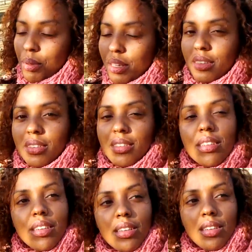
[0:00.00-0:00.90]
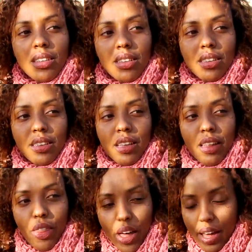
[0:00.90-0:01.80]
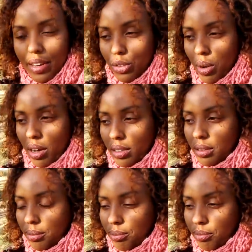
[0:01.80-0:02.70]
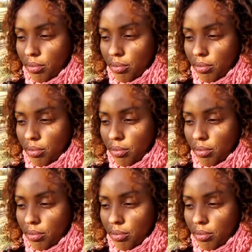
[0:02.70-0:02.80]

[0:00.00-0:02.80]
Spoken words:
Being that as well,